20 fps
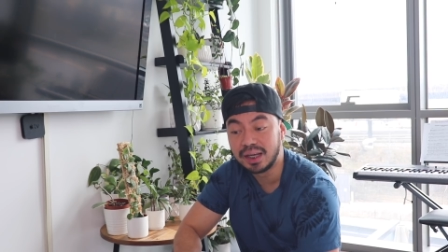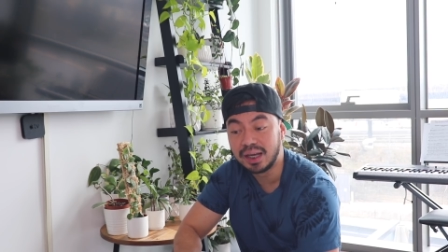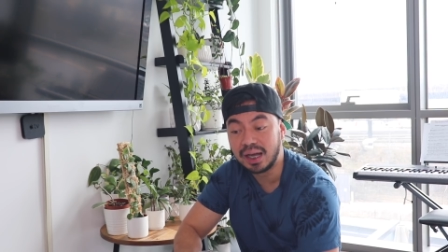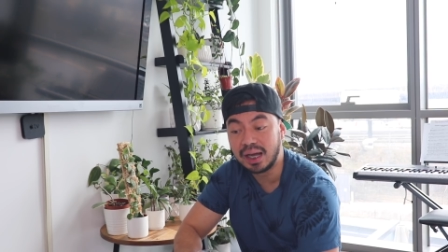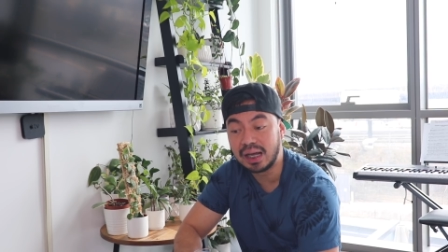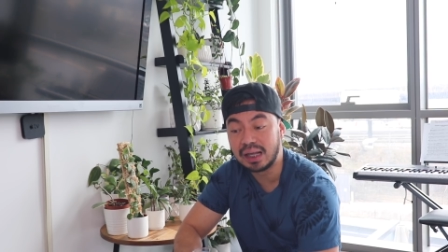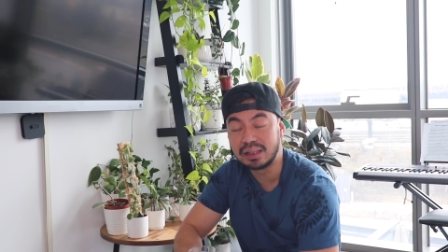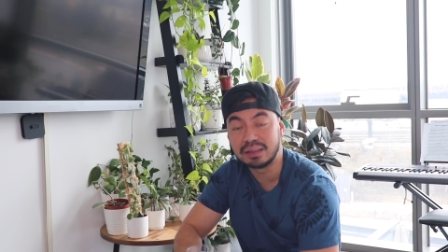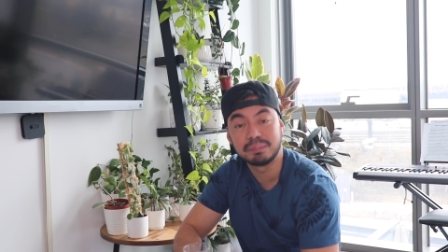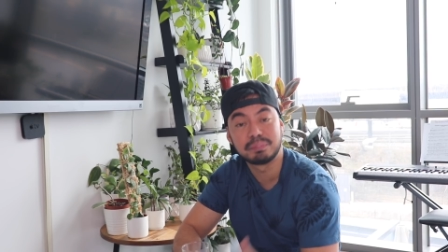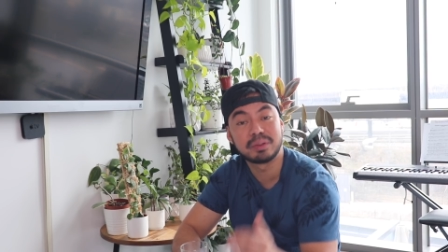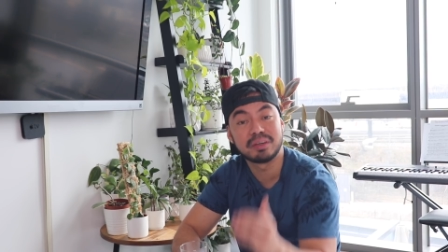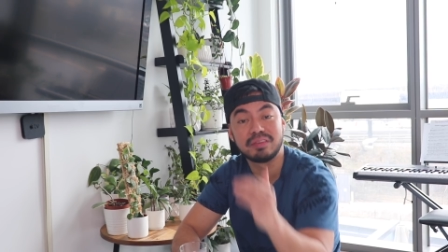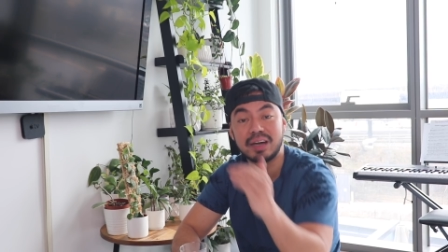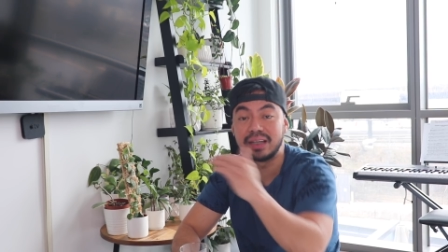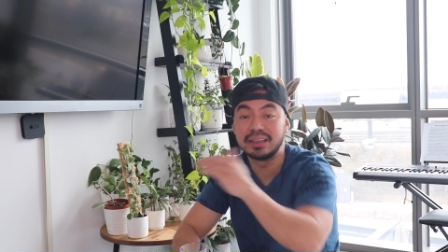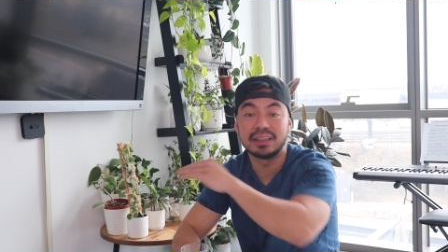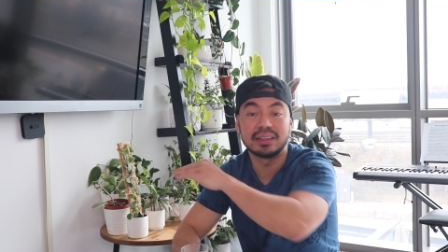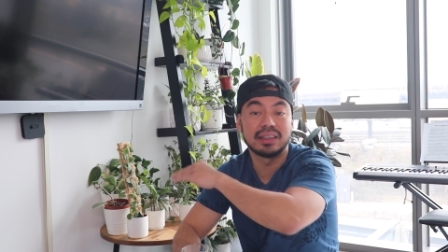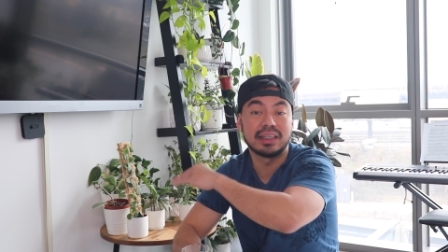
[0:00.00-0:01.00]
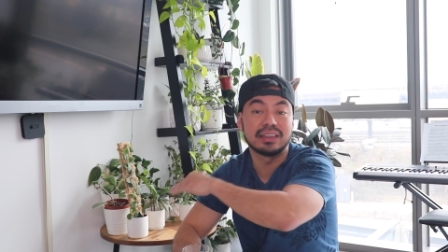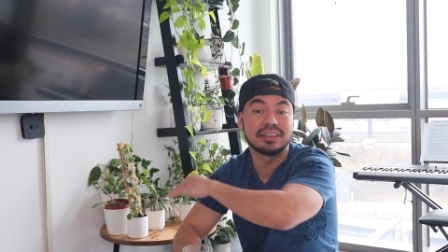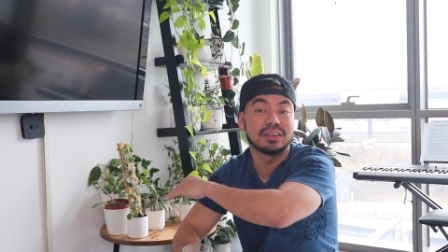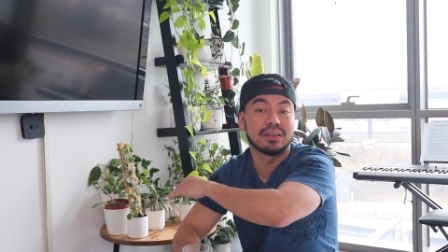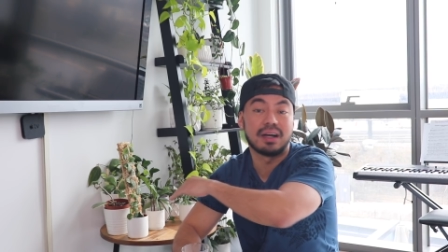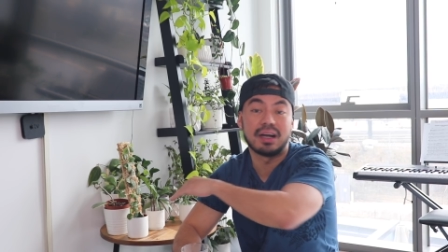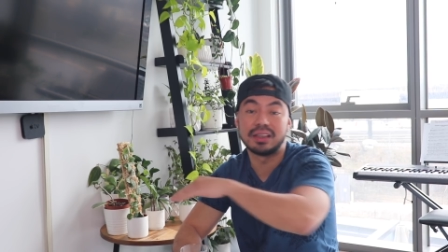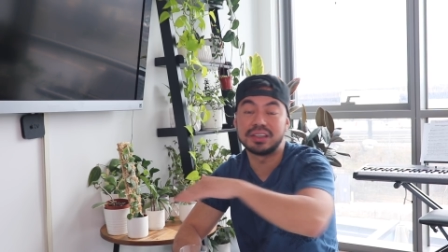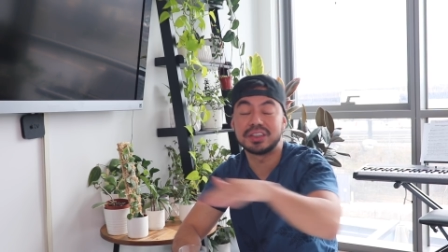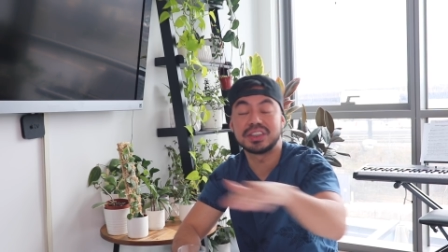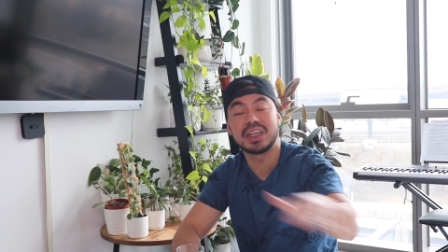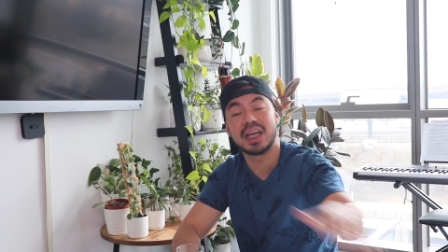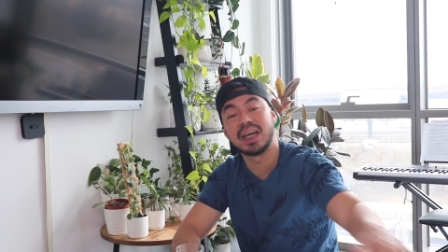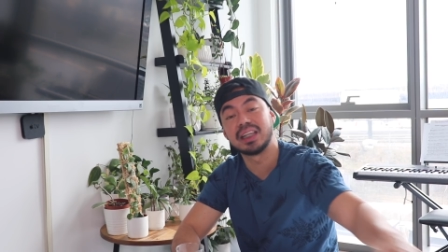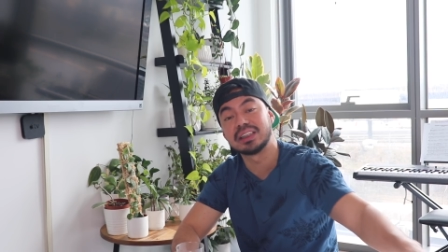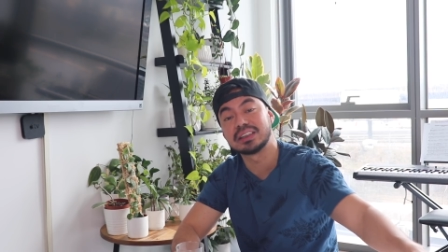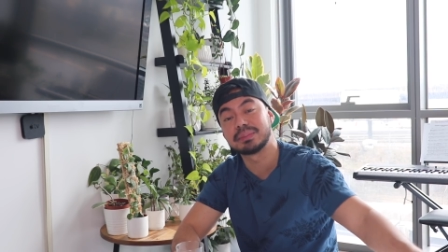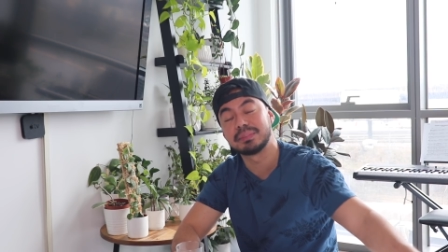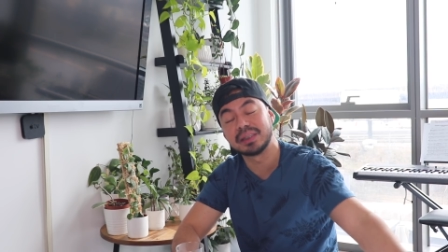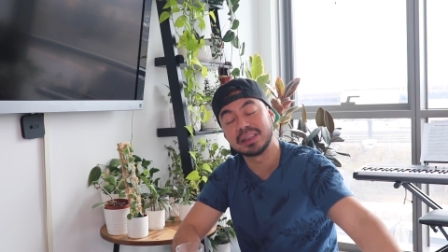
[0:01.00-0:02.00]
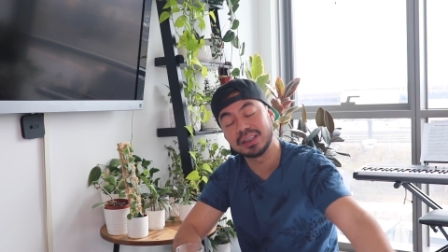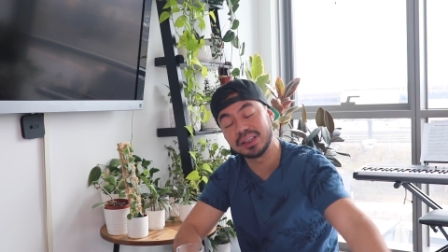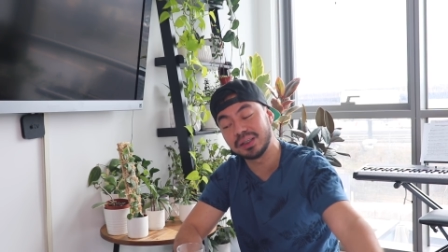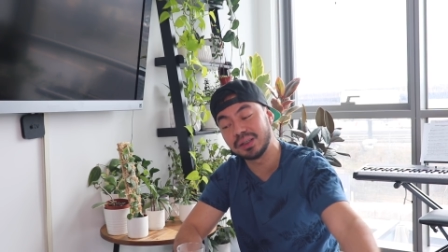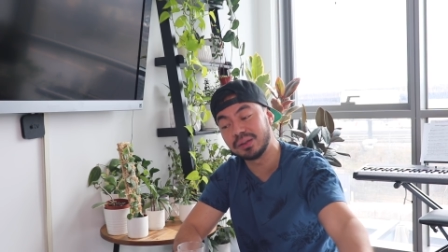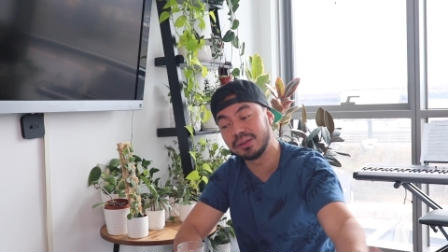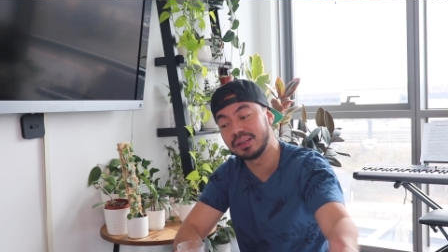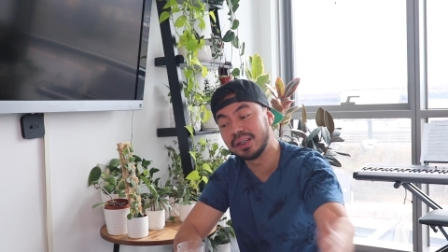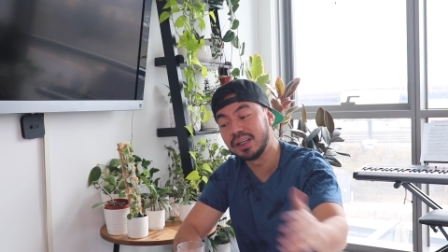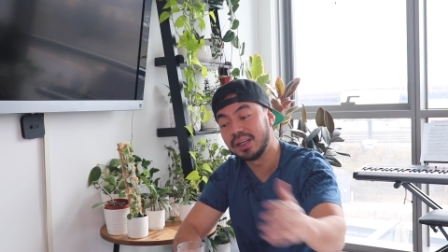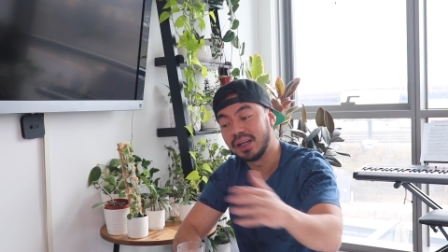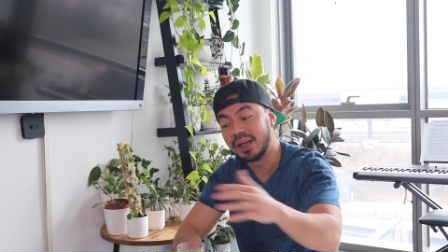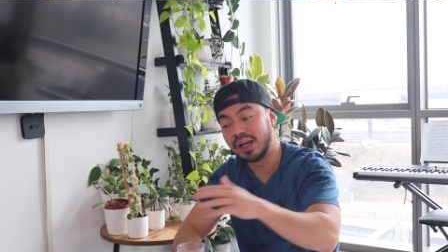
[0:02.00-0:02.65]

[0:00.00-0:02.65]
I'll provide a link to all their channels below